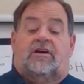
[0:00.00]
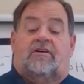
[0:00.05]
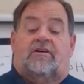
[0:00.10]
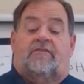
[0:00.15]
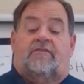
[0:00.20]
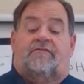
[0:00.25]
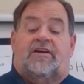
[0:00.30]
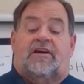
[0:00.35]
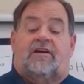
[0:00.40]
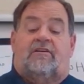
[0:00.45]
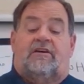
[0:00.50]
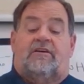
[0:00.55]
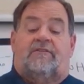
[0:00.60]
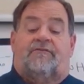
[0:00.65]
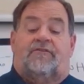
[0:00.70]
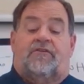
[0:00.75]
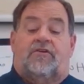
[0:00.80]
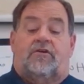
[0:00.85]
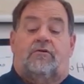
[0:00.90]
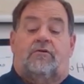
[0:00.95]
A very
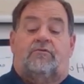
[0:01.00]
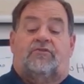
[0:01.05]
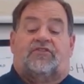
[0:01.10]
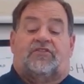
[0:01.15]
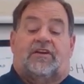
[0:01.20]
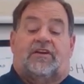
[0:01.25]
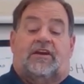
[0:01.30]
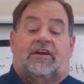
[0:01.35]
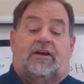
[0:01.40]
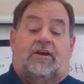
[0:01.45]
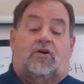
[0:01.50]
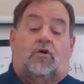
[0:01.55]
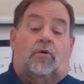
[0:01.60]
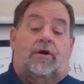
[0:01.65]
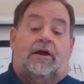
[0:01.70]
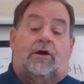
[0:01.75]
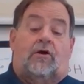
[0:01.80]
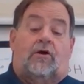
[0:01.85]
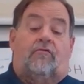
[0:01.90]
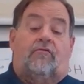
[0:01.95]
few see it
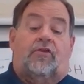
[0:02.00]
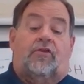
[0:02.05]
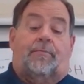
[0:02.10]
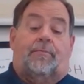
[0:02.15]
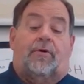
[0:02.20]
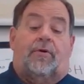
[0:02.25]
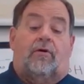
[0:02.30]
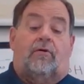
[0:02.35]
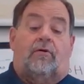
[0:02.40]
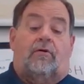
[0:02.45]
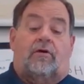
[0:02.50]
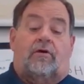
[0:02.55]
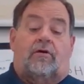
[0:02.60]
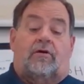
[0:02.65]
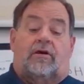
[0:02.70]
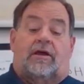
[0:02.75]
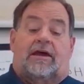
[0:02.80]
going over the park,